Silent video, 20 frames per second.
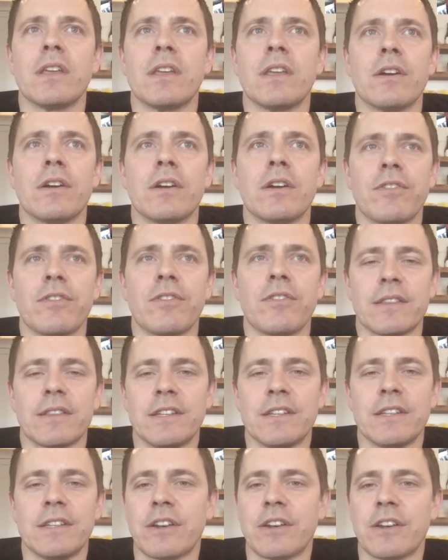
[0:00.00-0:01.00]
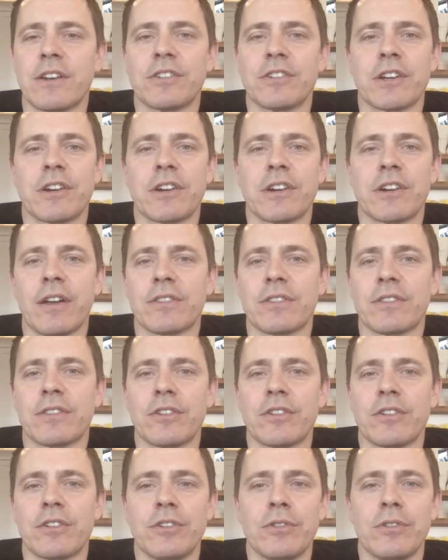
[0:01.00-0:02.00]
You've got these centers that are out
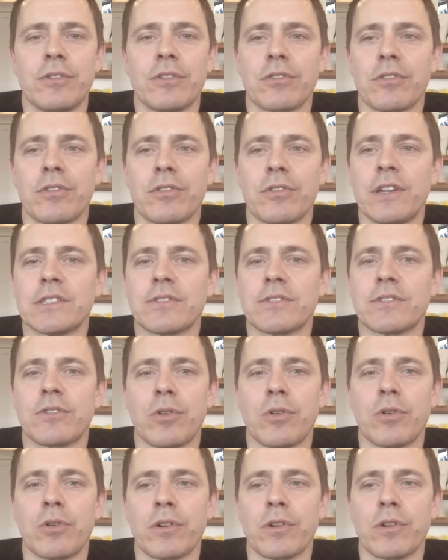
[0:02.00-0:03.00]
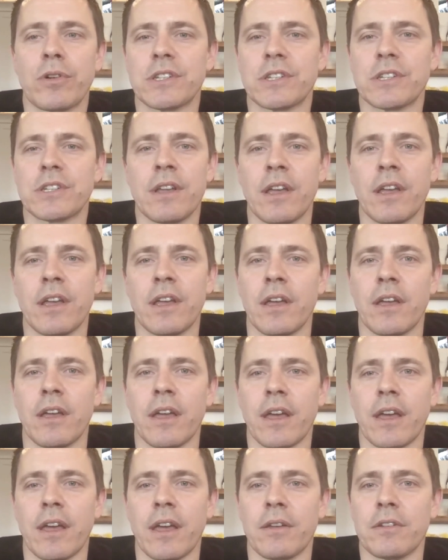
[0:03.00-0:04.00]
there shooting threes, of course, and
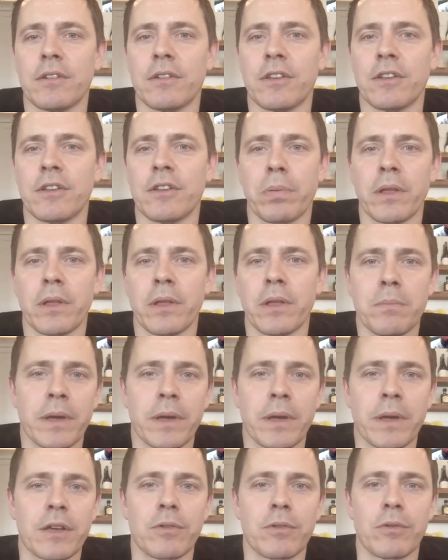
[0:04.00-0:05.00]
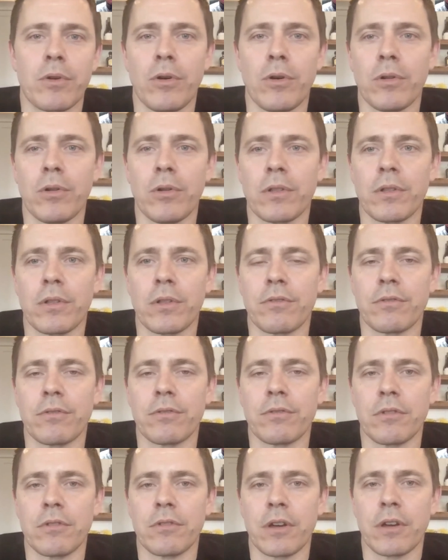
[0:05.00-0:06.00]
just playing pick and roll and
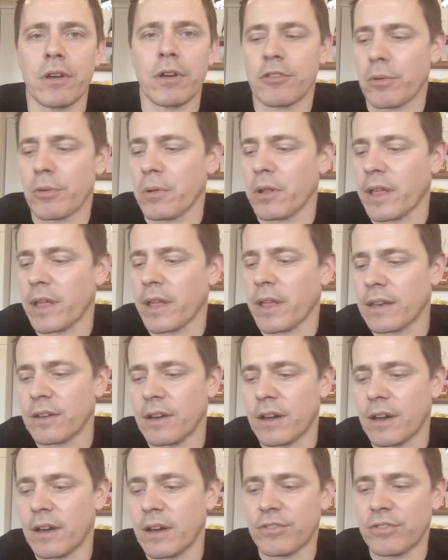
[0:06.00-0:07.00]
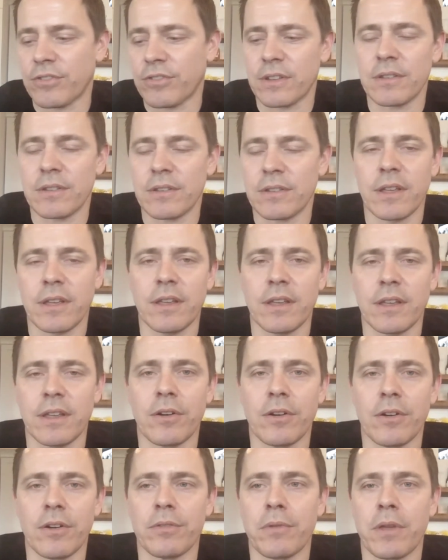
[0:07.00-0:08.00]
running dribble handoffs and
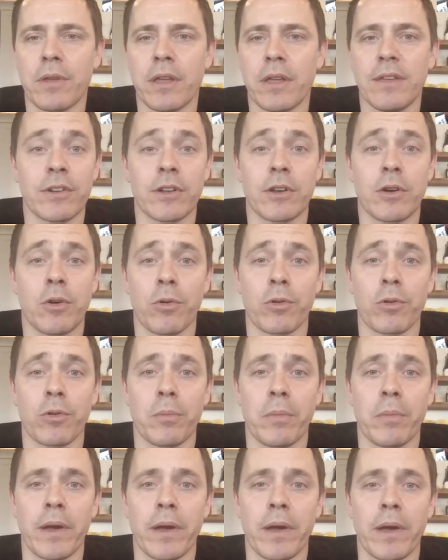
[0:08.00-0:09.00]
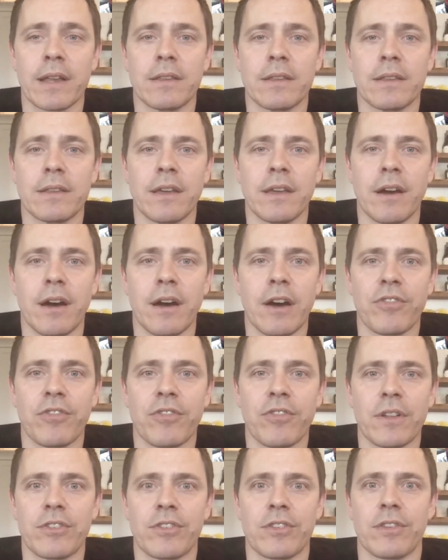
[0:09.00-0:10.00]
even quarterbacking the
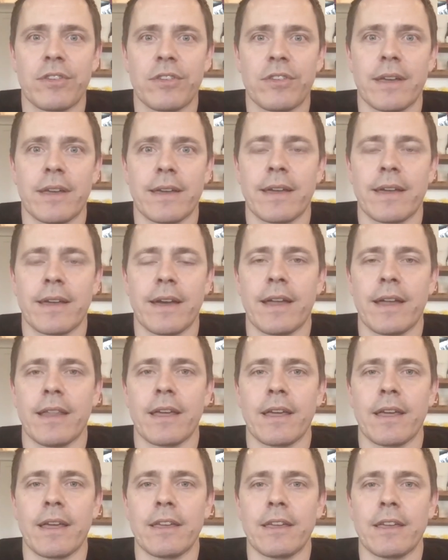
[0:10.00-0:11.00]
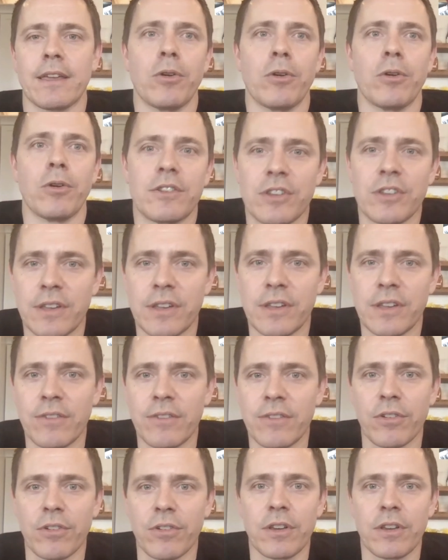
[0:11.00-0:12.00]
offense like a guy like Jokic in Denver.